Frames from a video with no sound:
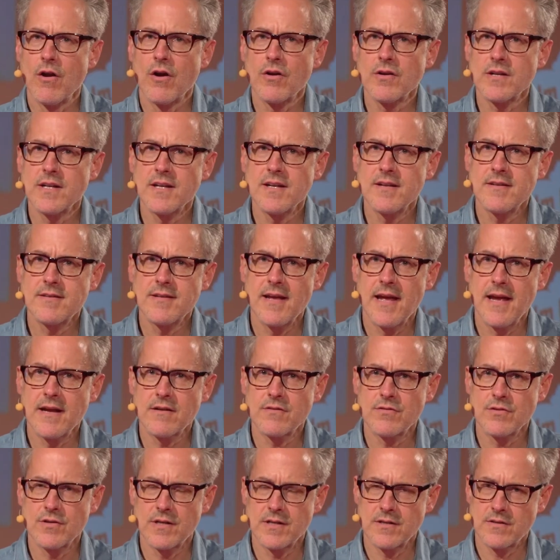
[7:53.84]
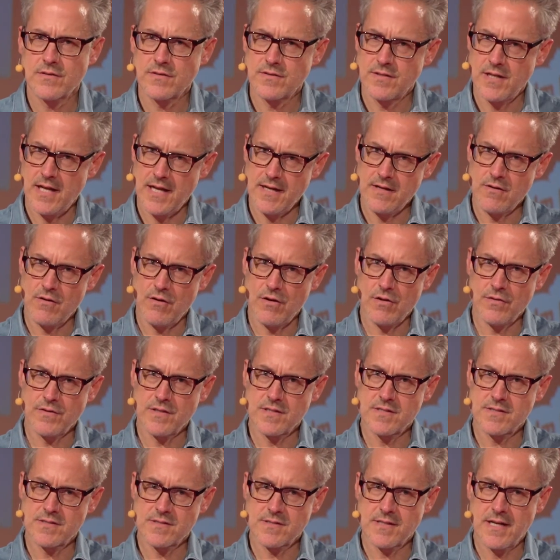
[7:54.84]
long did it take to take all
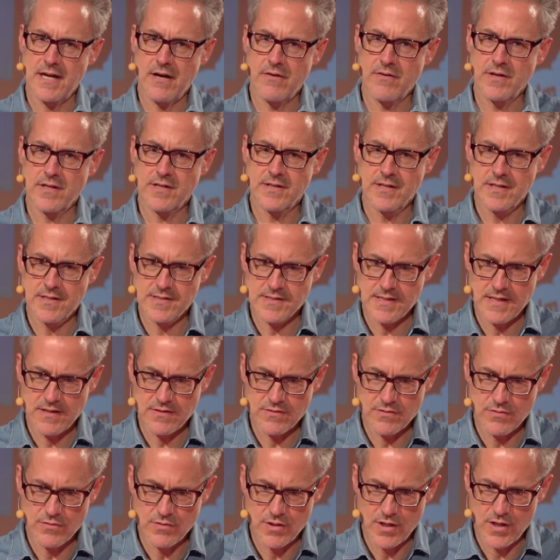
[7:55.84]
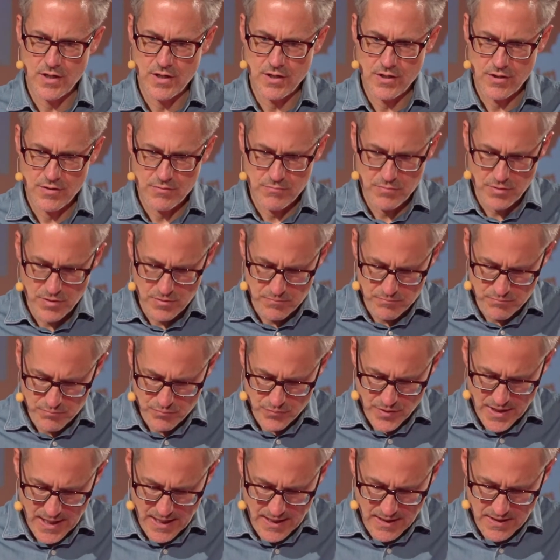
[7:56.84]
these characters into
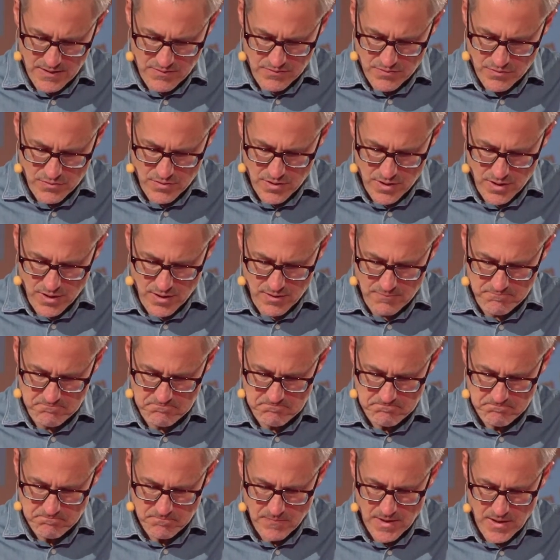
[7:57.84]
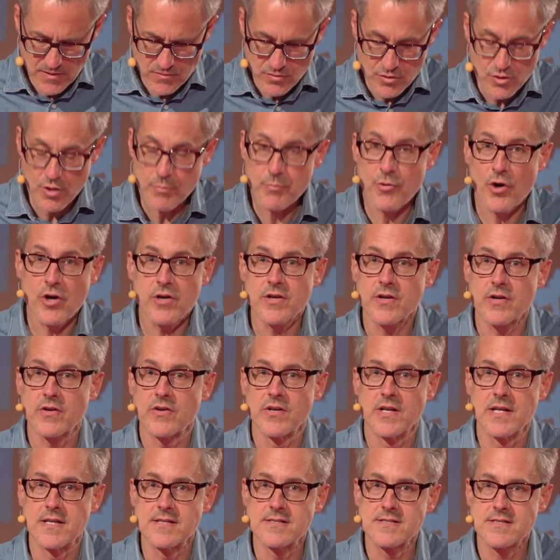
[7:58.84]
into your
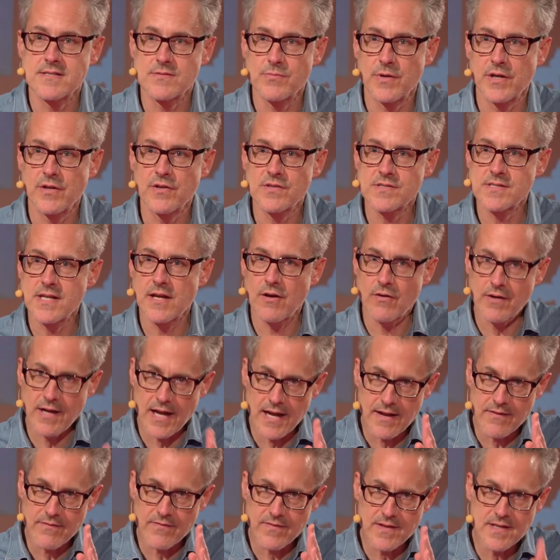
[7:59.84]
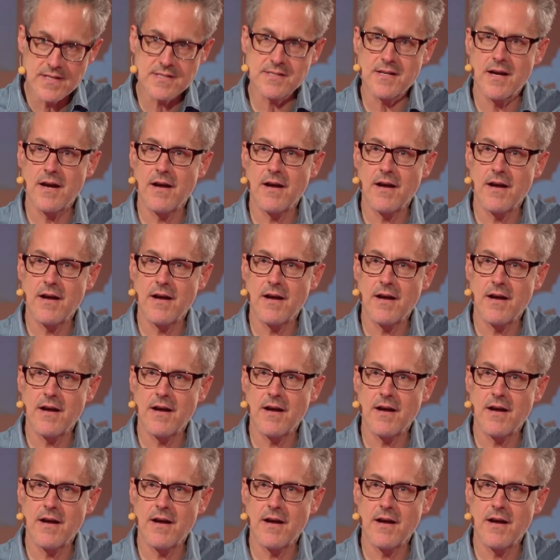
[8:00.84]
protagonists when you say, okay, these